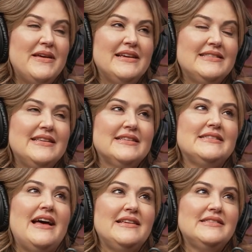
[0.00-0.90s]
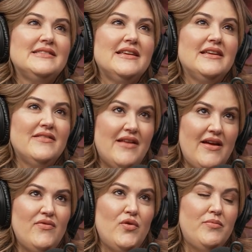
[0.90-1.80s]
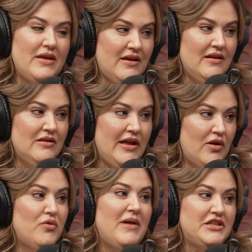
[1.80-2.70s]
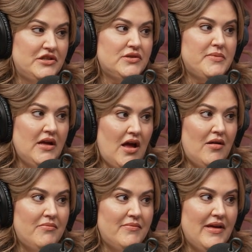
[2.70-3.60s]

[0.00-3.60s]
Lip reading: biggest success in life will be like who my children become